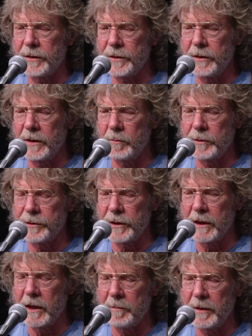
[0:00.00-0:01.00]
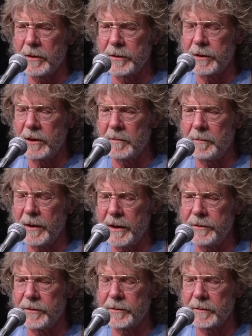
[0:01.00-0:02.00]
she did was she gave me her
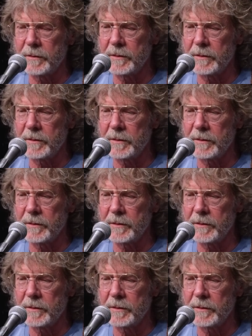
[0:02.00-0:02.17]
10-page